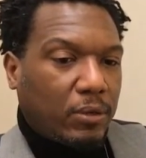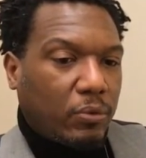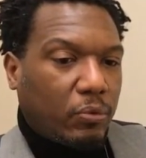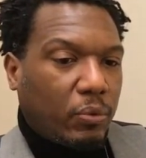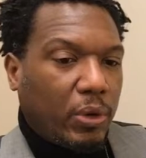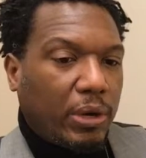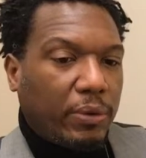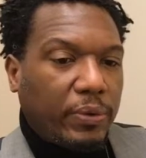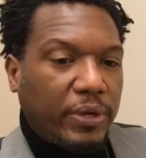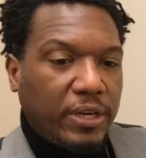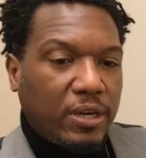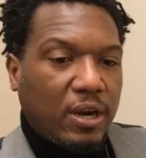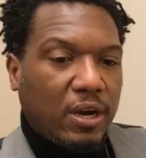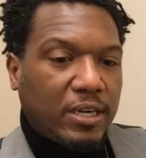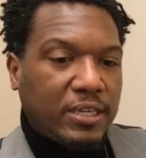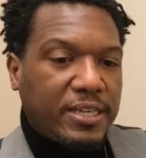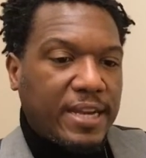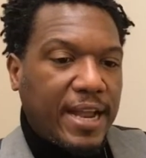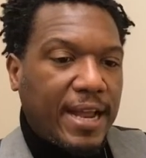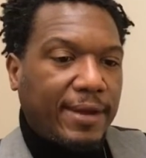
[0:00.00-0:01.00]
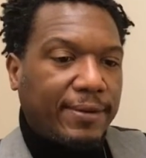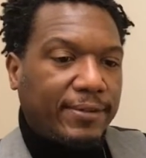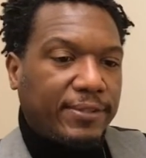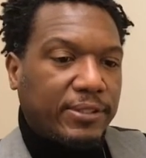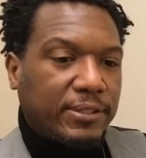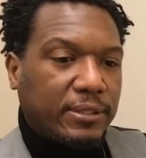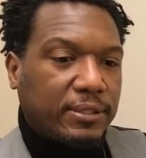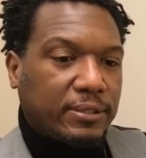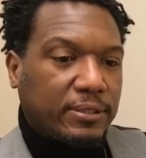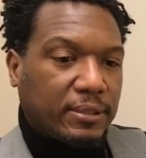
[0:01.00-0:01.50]
where we are now
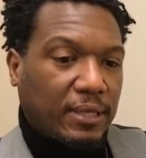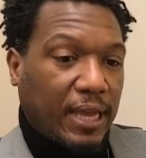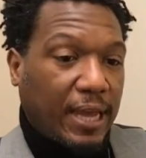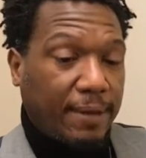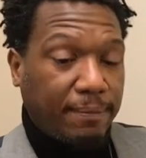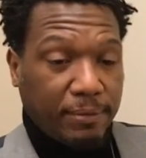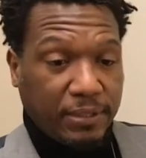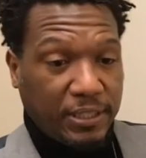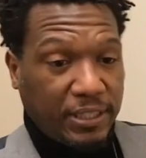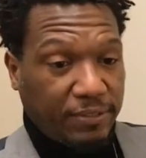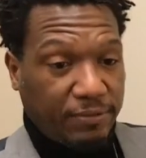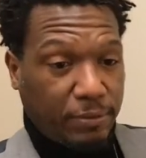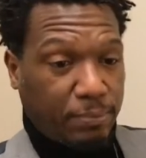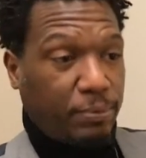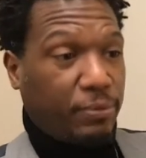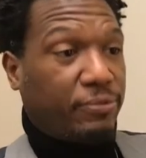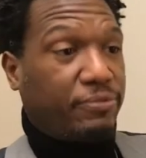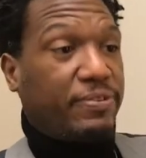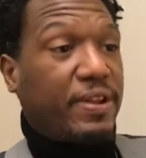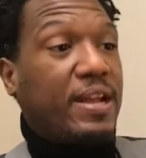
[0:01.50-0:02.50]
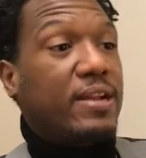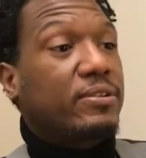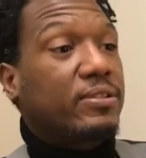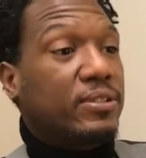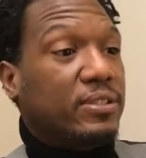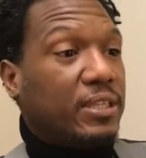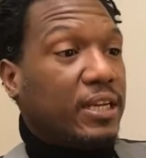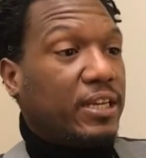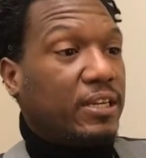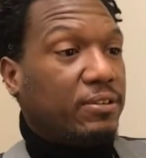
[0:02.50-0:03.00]
is, I believe, a profound
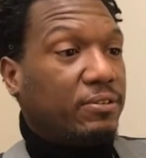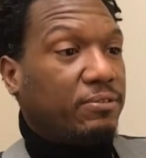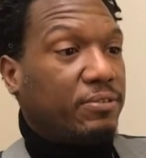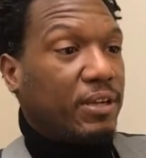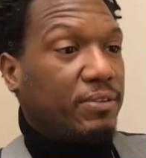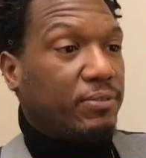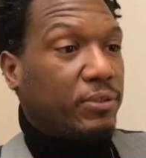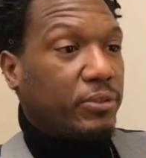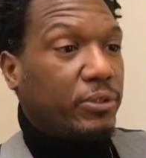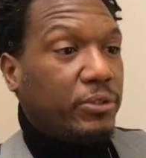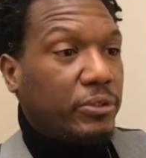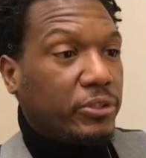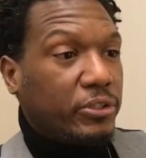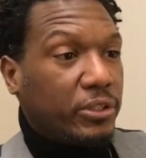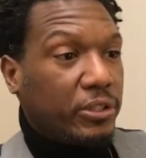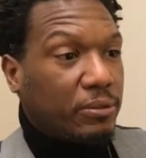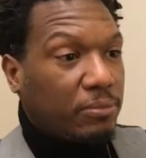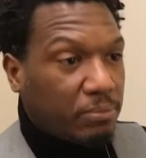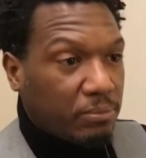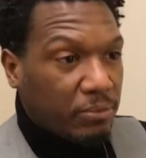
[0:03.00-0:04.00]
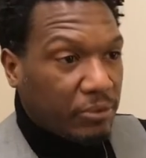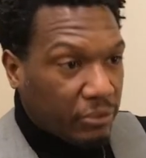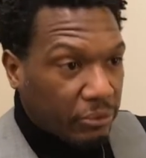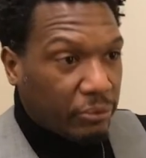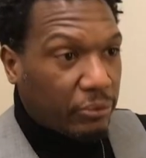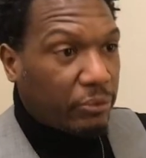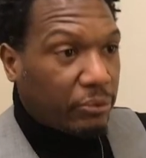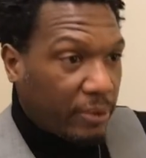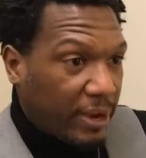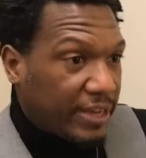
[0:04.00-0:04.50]
state of evolution
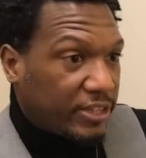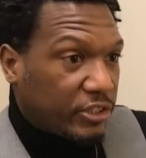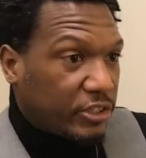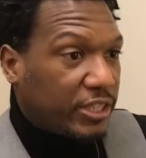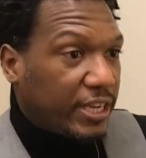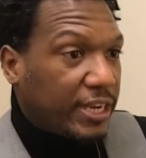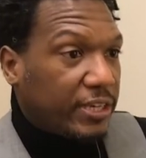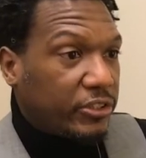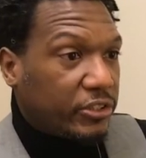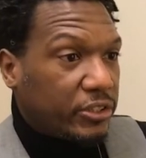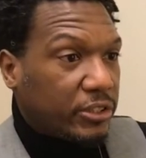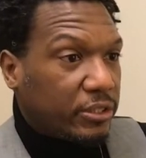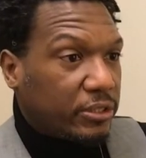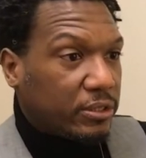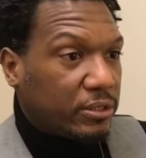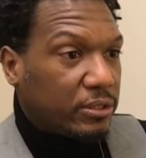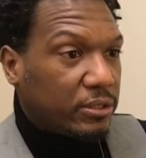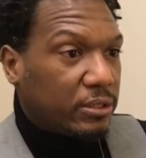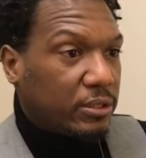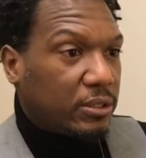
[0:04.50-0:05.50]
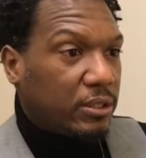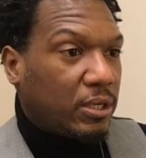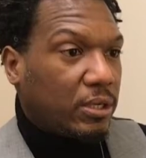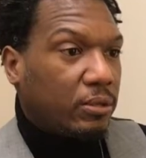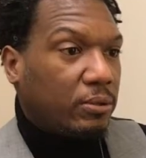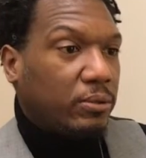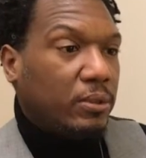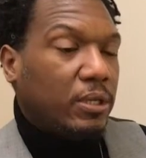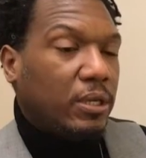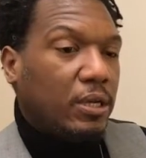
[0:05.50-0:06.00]
through agitation, you
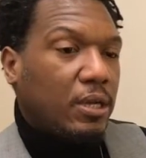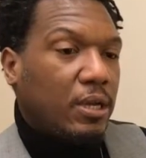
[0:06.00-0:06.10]
know?